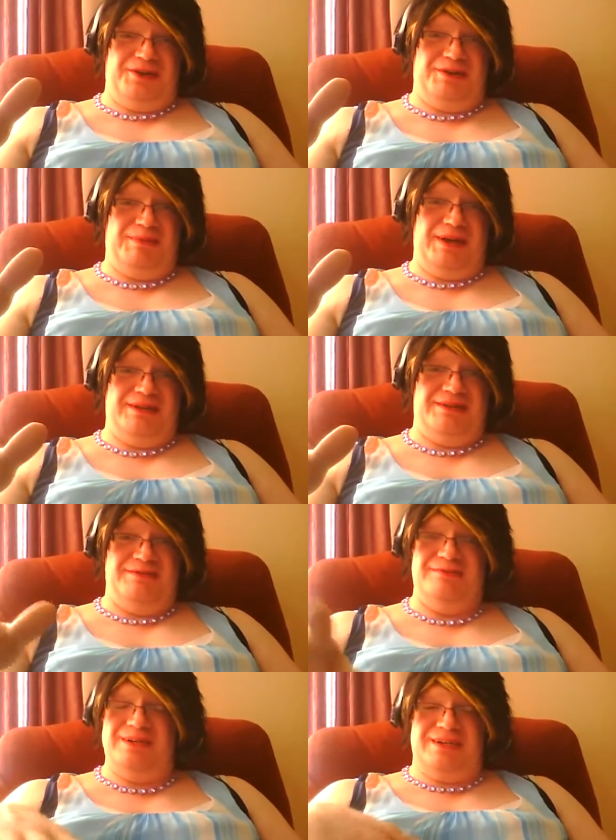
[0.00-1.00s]
space.
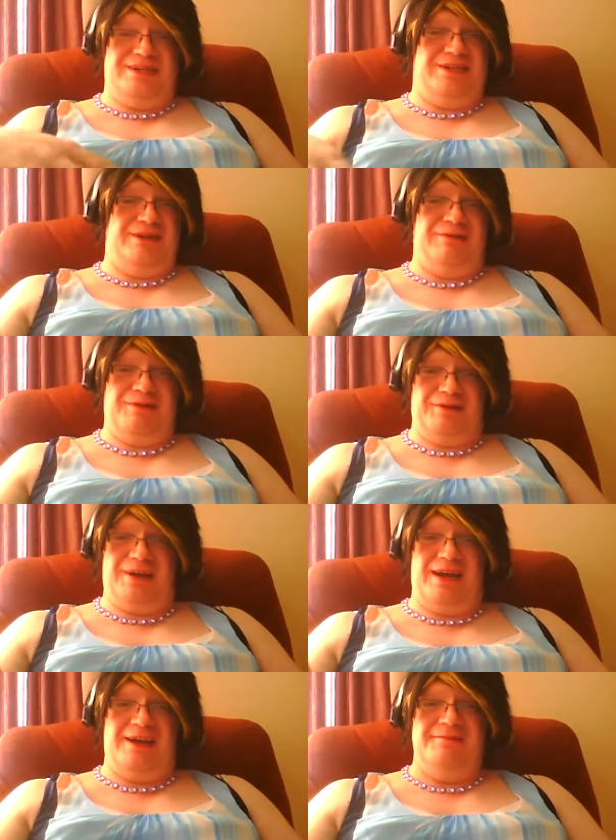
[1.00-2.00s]
We just don't,
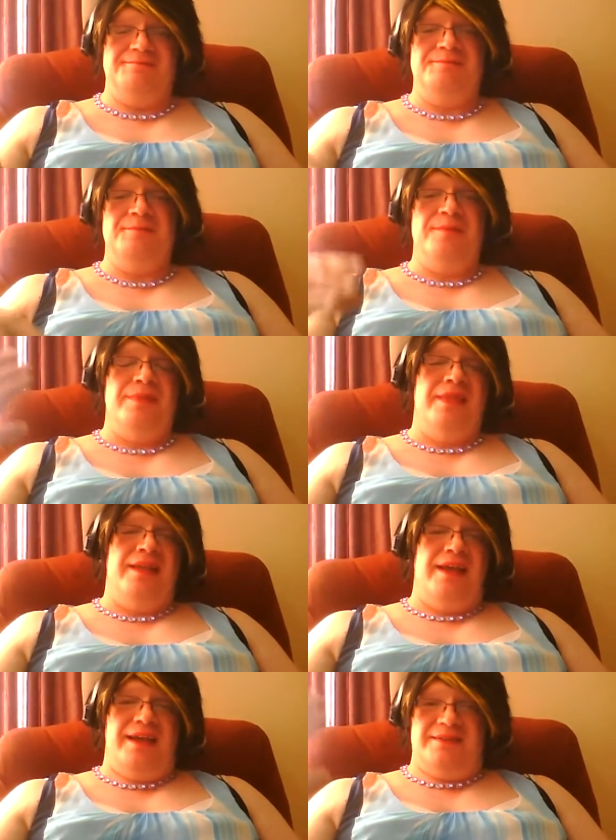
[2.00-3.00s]
okay?
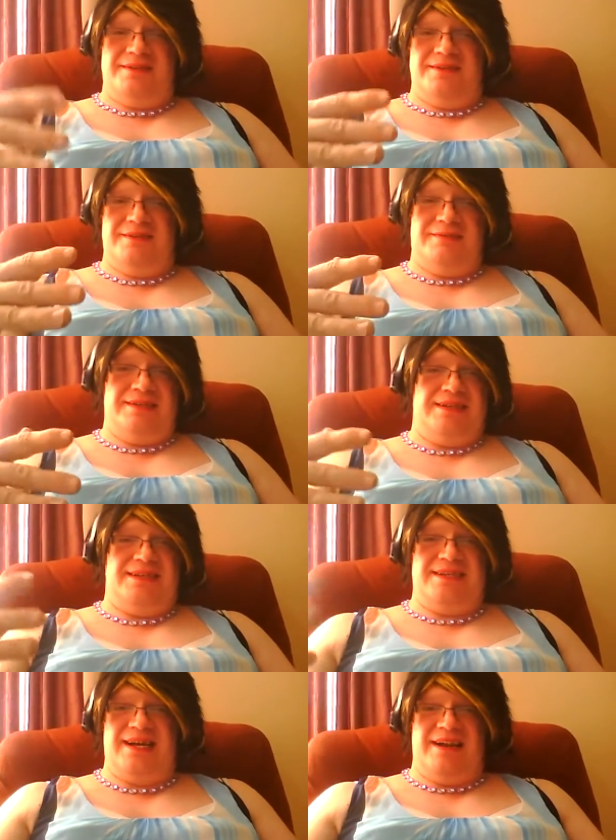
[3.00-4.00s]
And so it's
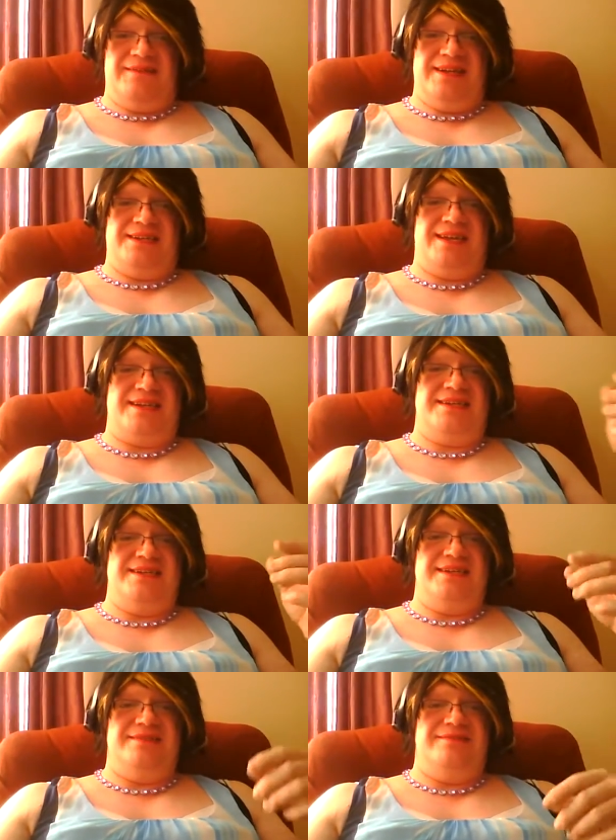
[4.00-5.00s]
just kind of a necessity
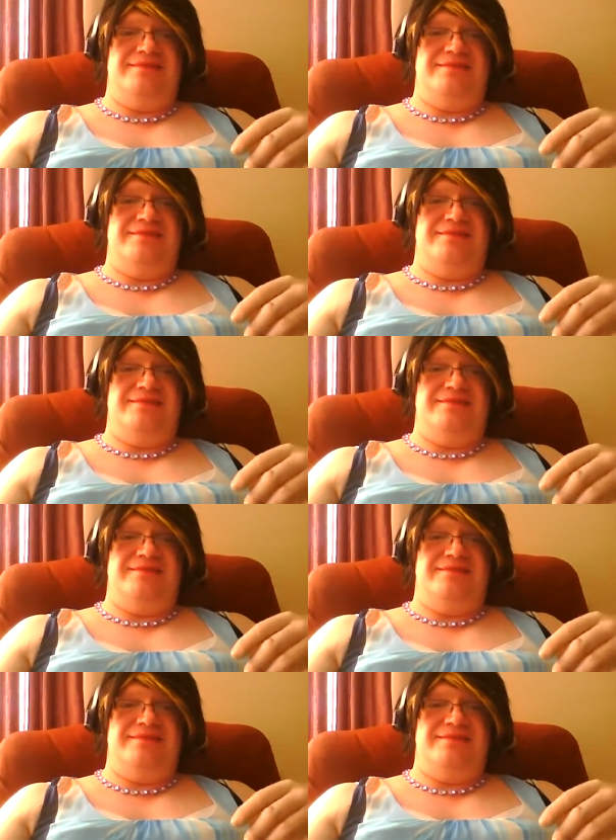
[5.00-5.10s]
to,